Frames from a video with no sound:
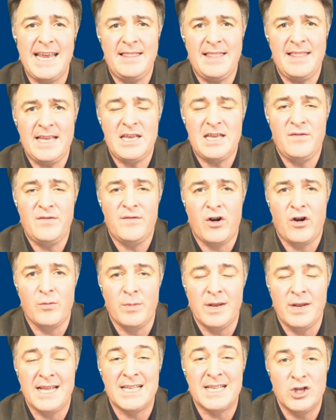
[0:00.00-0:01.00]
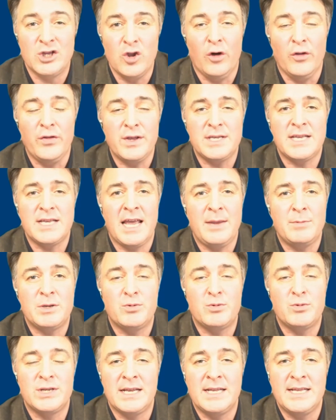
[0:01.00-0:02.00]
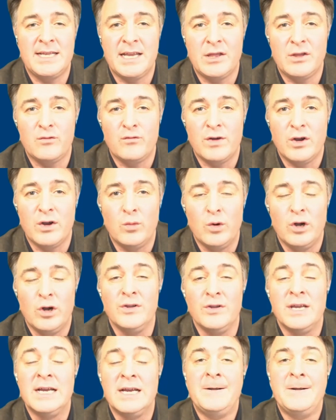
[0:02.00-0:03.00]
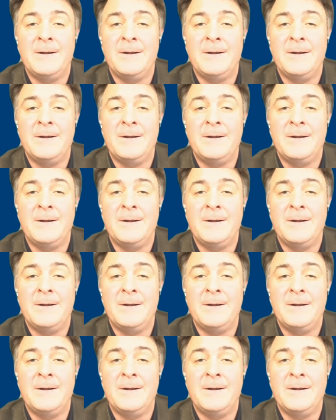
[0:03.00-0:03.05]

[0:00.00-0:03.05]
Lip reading: in this environment is not the same as presenting in the real world.